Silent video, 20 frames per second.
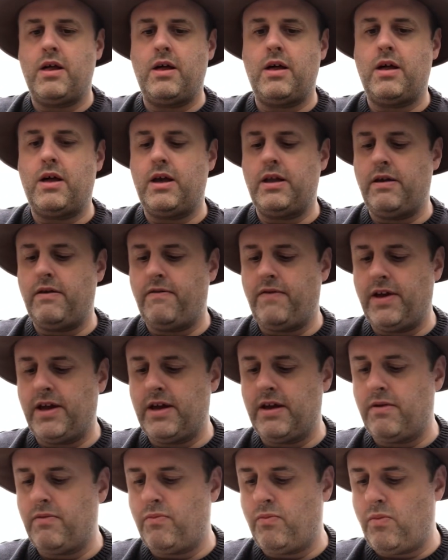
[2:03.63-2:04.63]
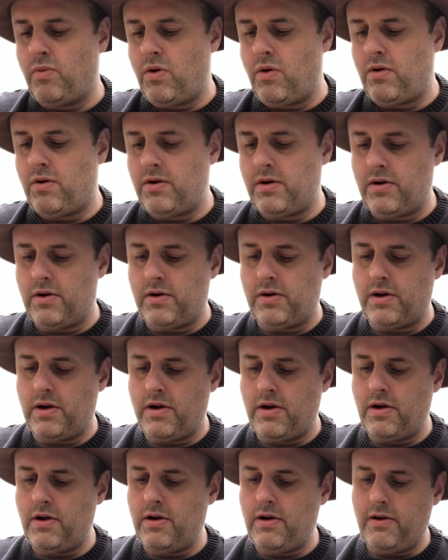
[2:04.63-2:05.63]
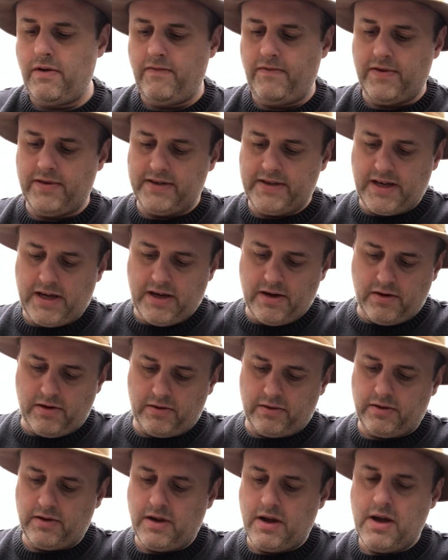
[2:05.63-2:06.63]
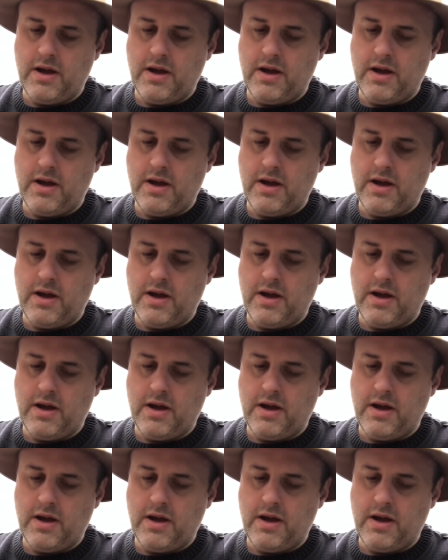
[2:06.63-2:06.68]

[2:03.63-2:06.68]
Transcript: And you're thinking, what on earth is he on?